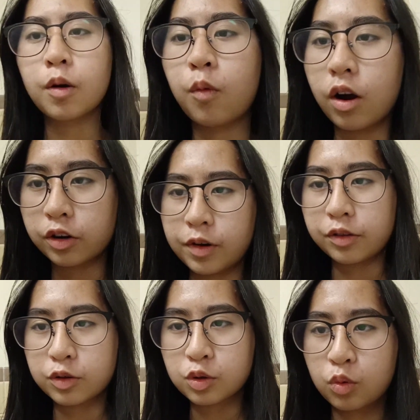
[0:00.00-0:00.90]
gonna walk
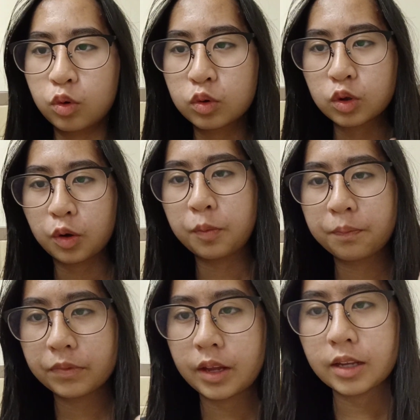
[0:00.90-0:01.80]
around the school. So
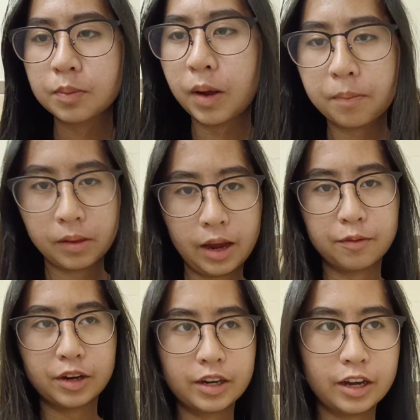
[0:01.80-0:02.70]
that's my plan
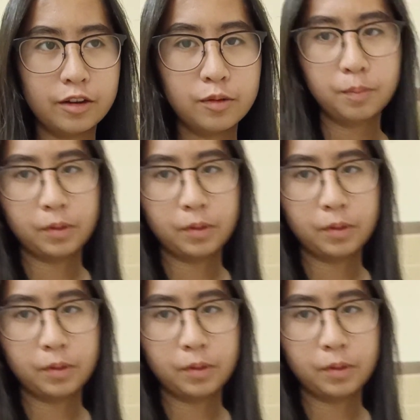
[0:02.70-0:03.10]
right now.